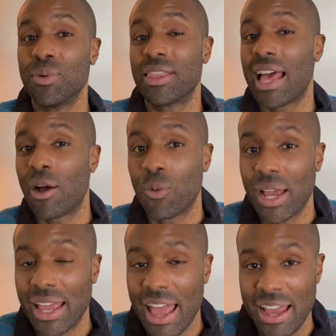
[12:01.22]
it that
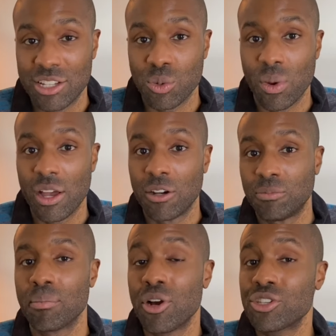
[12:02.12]
way as well.
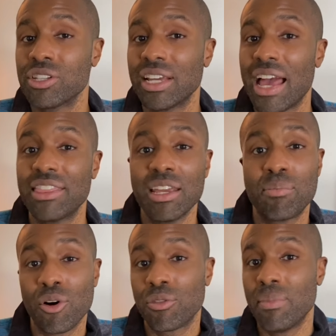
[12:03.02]
Personally, I think
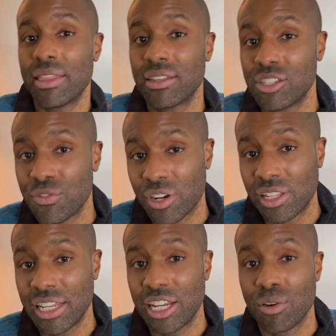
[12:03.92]
both methods for
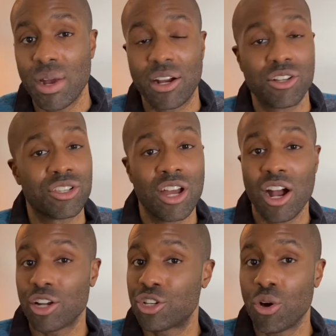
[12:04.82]
cleaning your records
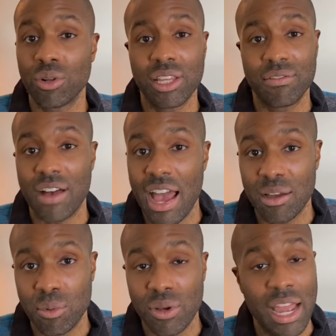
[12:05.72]
are totally
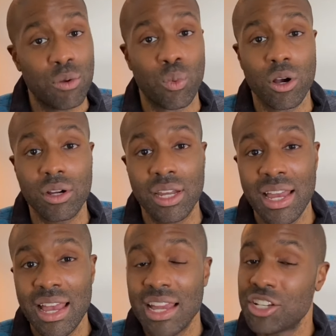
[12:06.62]
viable and work.
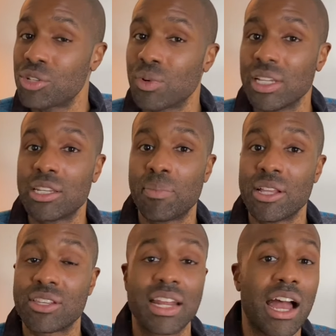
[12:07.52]
It just really
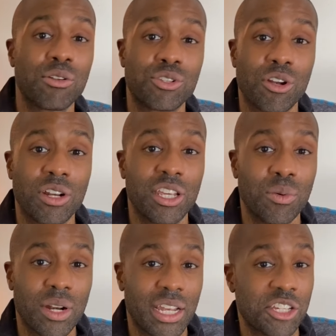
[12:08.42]
depends on how dirty you
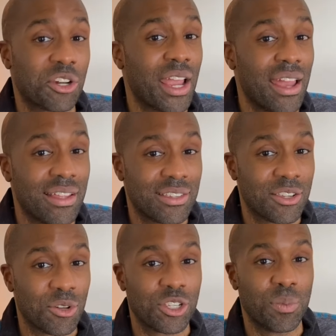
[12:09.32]
want to get your hands,
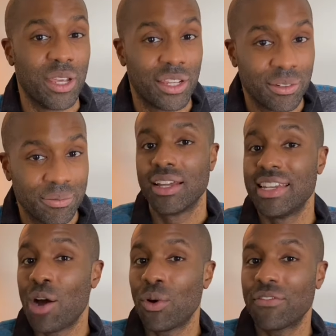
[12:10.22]
so to speak.
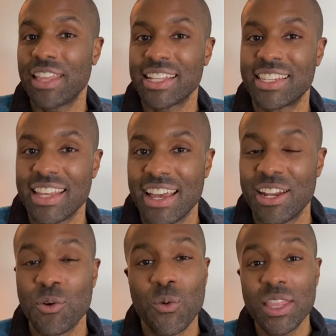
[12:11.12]
Now with that
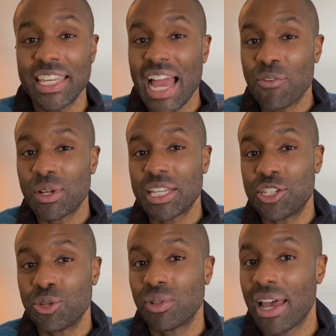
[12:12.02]
said, one thing I really
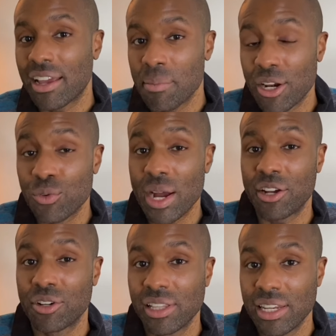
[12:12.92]
do like about a
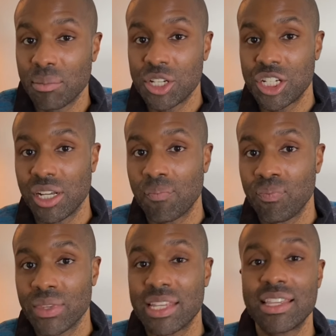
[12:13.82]
record cleaning machine
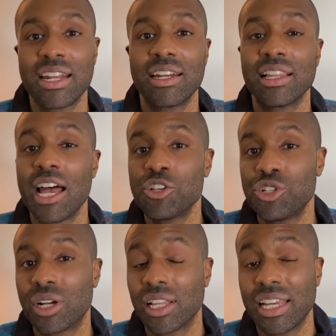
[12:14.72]
is that it allows you
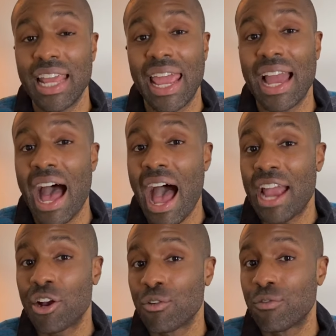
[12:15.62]
to clean a
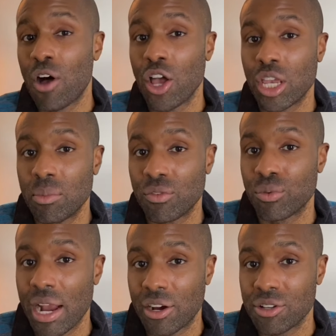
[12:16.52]
higher volume of
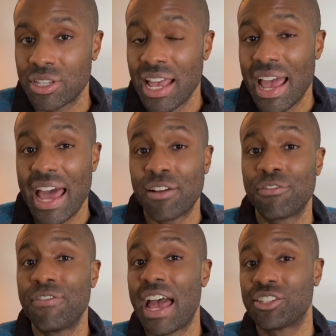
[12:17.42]
records at a
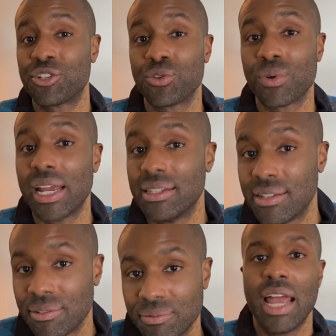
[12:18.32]
faster rate.
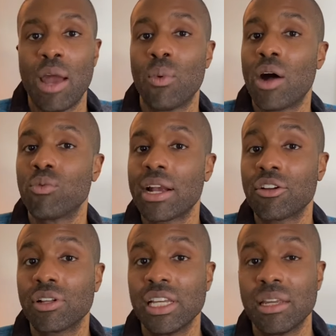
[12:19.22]
And while
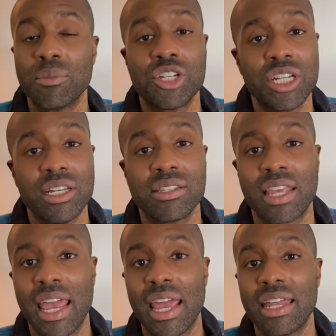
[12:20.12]
record cleaning machines
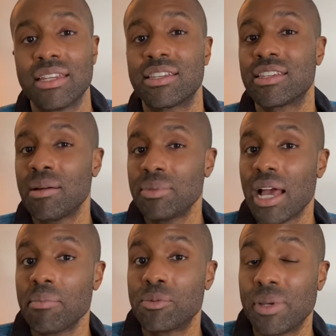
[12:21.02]
can
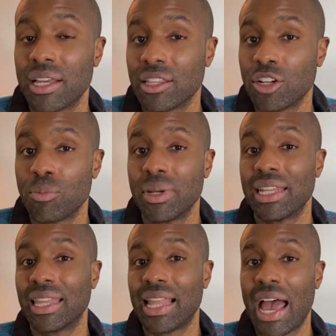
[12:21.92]
sometimes be a little
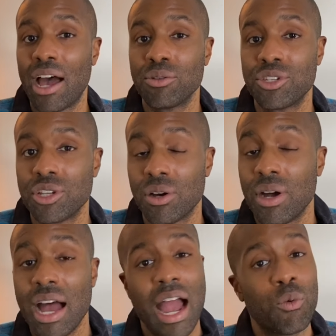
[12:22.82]
bit loud,
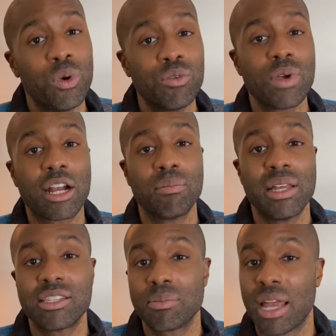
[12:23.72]
so I would
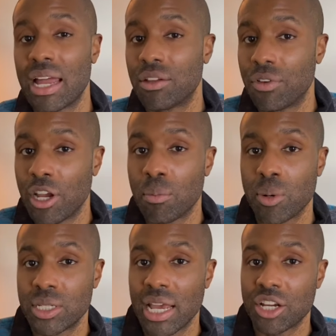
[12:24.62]
recommend some kind of ear
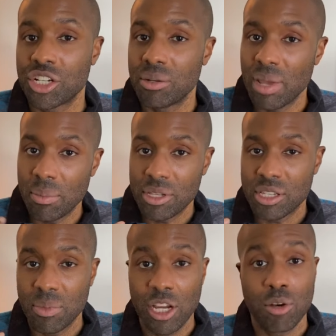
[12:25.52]
protection, maybe
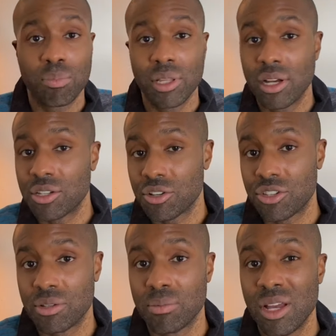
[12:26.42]
some earplugs or
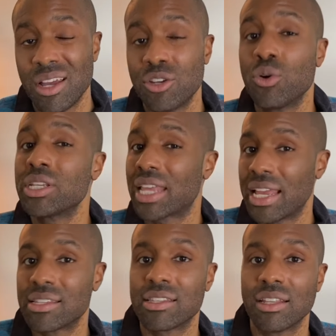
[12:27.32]
some noise
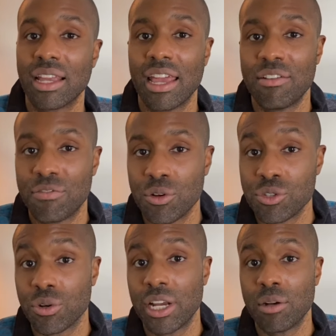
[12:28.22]
canceling headphones
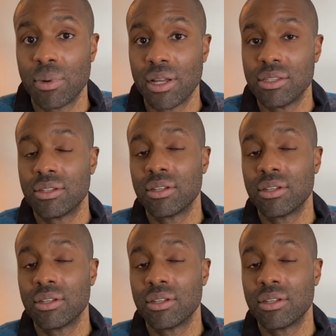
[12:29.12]
or earbuds.